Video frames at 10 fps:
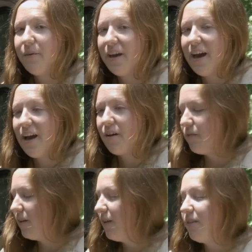we have
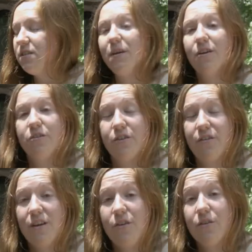a speaker so
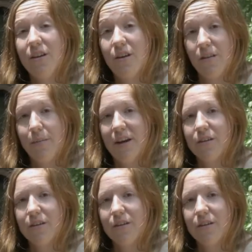that you can hear the bat